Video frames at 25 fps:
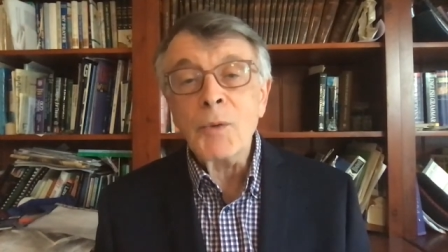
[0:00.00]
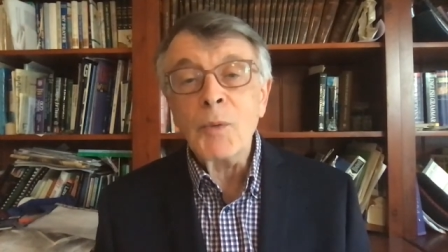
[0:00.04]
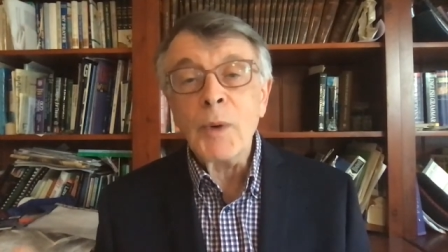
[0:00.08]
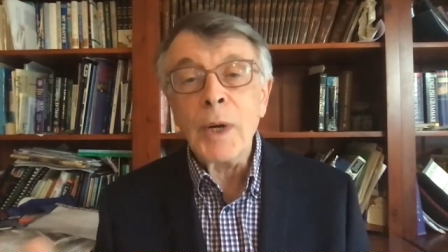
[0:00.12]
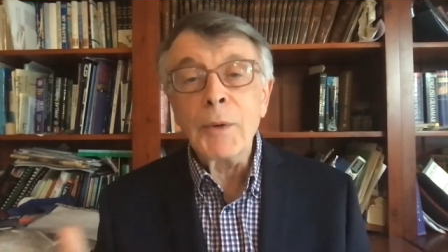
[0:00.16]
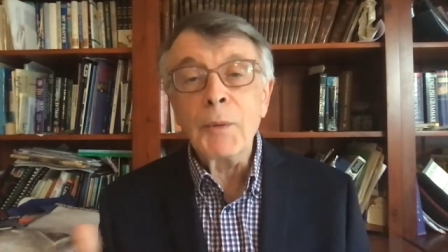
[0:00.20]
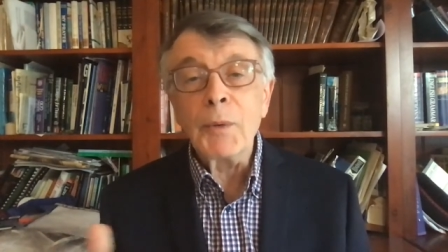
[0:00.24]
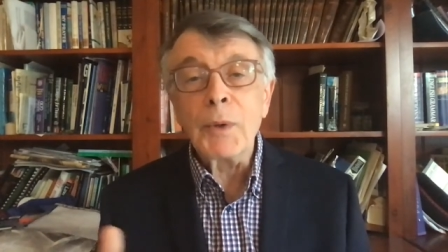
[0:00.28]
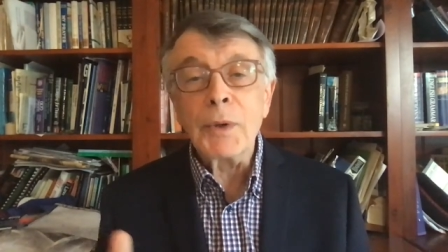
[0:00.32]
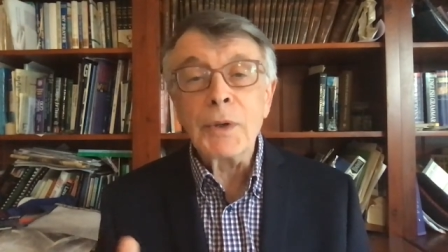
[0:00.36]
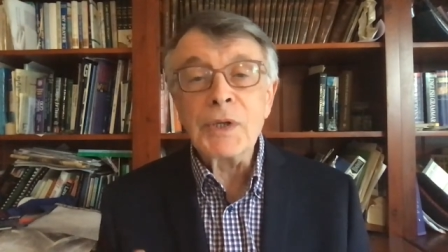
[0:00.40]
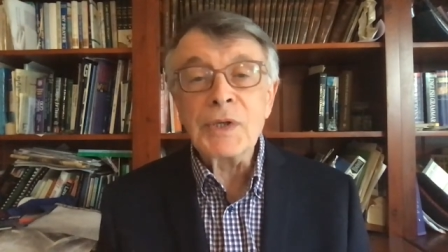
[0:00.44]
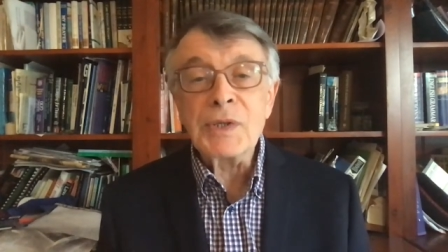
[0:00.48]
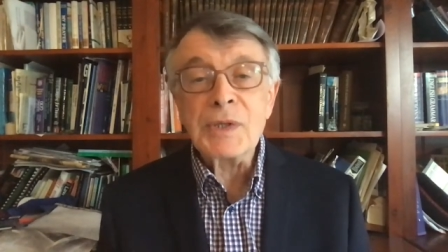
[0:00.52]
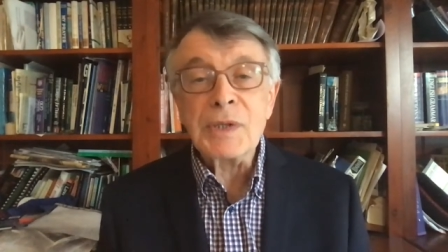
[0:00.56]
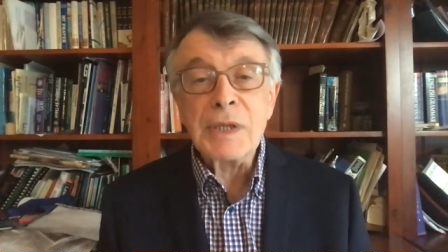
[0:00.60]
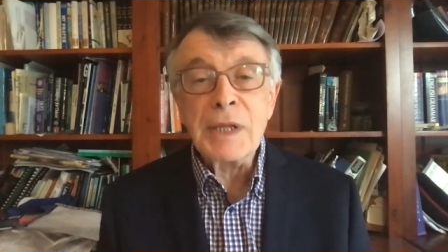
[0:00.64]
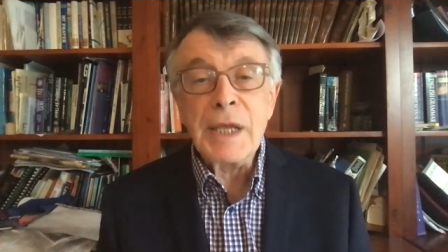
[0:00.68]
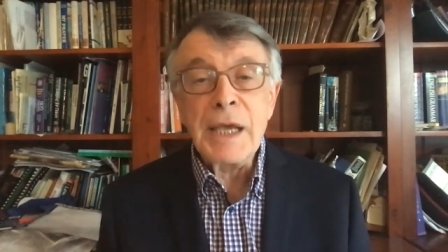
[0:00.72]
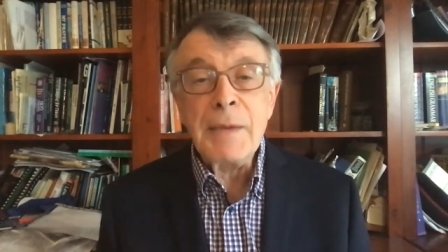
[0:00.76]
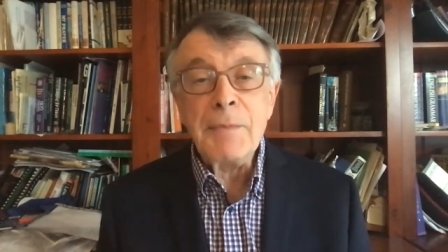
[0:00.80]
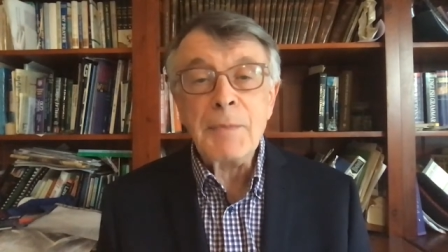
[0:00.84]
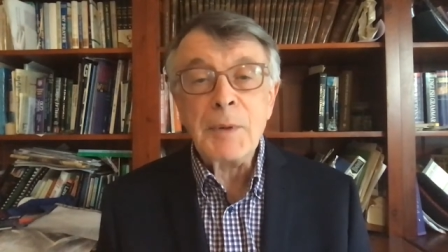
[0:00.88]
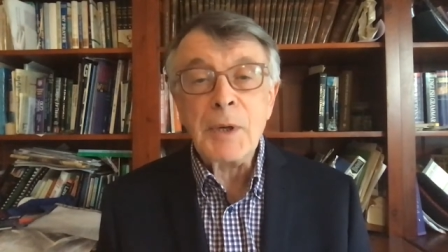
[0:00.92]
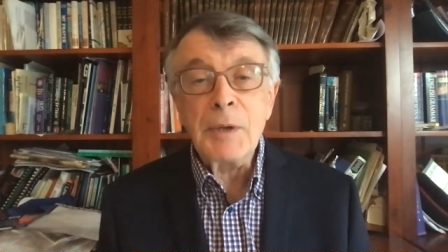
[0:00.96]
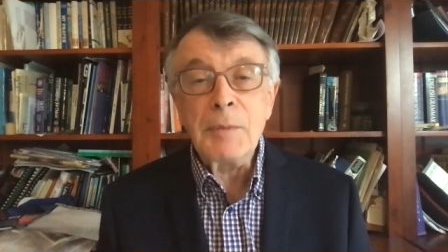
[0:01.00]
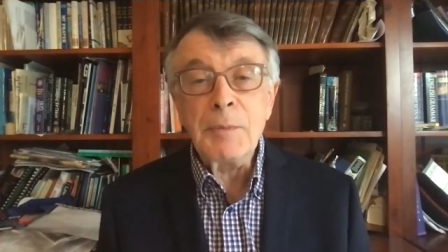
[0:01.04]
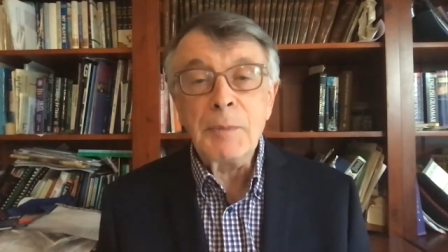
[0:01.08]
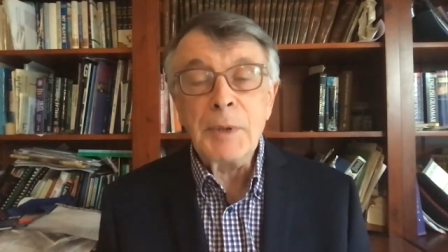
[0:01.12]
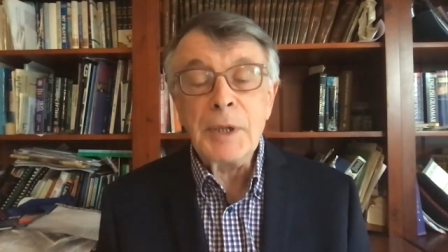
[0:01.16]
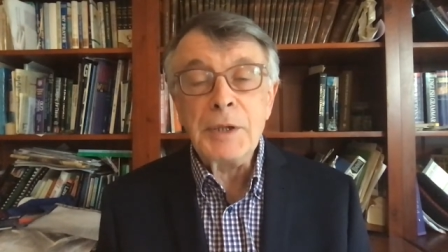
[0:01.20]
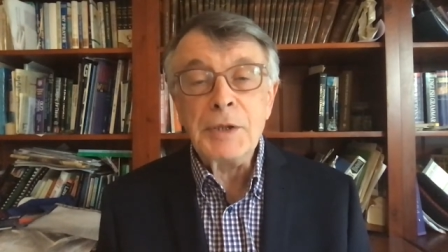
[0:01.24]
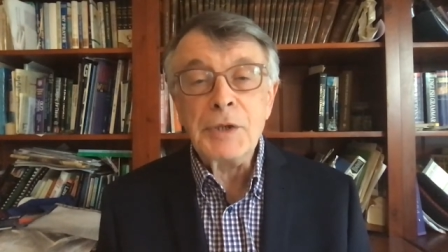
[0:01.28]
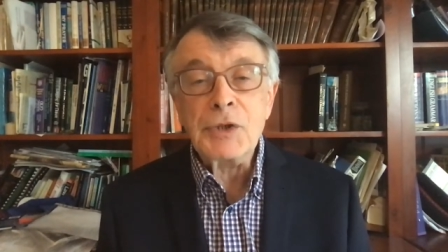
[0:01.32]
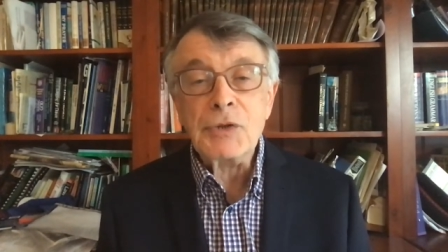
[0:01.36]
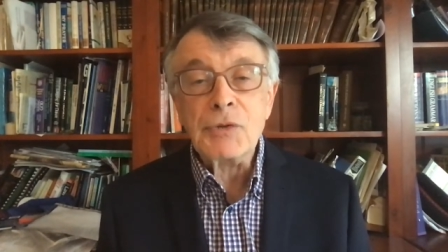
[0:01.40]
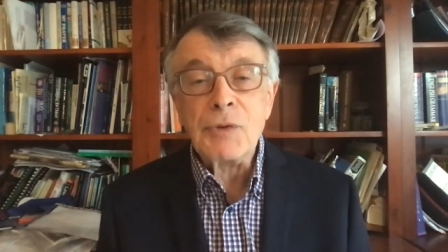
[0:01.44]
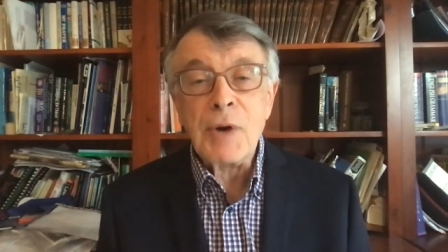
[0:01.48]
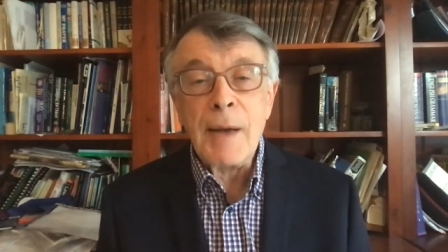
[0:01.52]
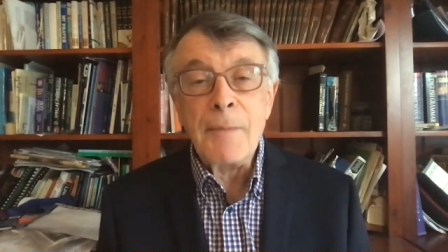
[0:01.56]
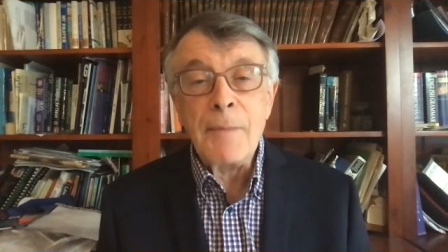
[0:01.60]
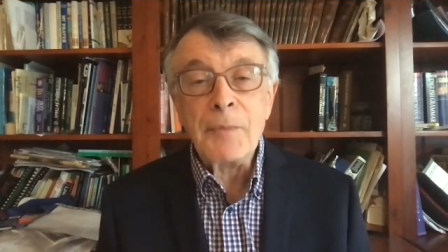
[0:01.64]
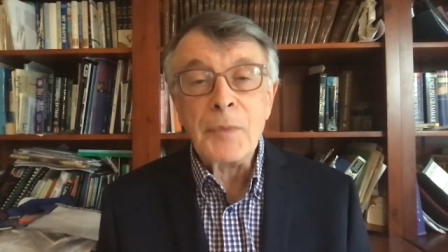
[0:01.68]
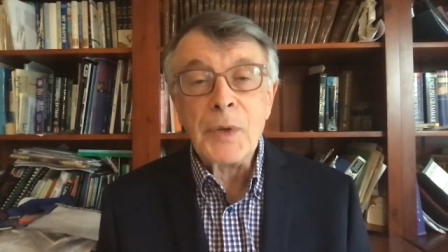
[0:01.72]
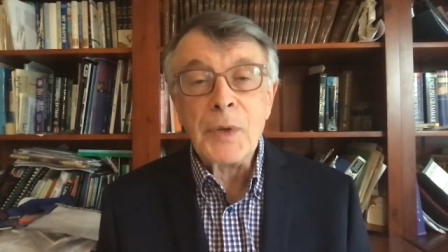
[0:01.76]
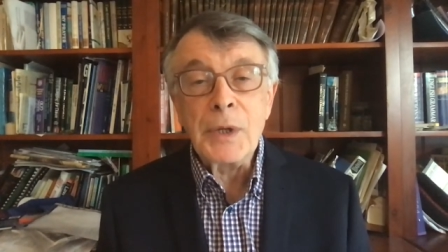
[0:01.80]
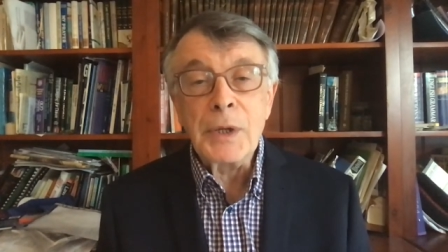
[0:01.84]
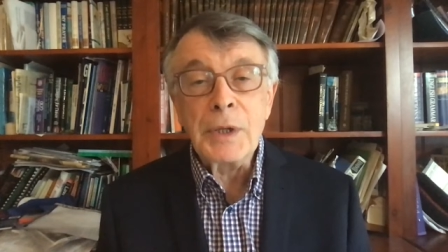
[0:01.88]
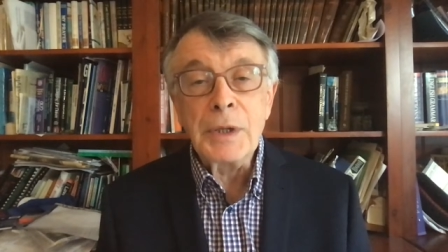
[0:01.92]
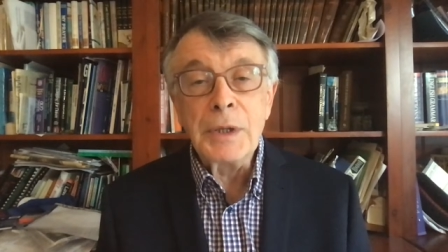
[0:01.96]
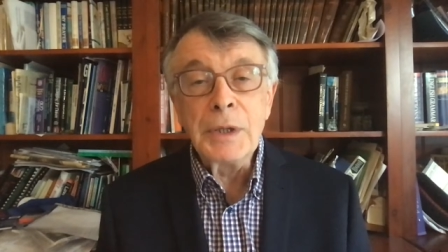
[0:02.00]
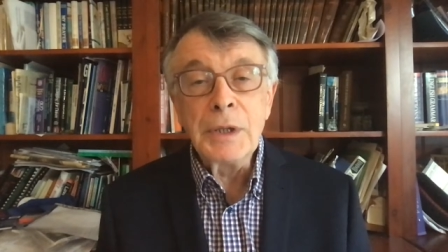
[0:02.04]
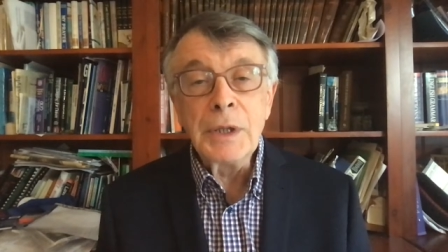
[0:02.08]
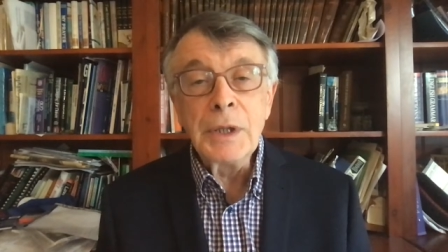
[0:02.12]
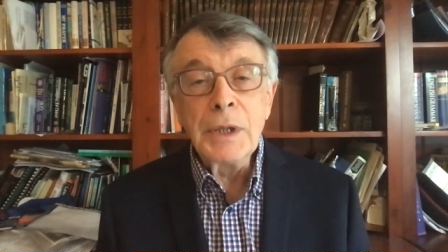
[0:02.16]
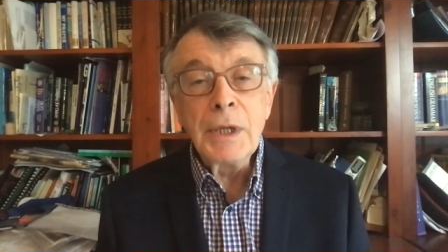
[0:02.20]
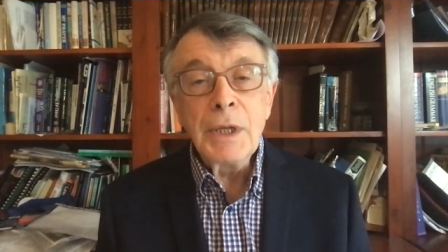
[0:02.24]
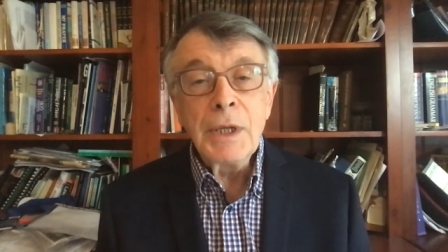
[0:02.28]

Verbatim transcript: when we're asleep can be disrupted,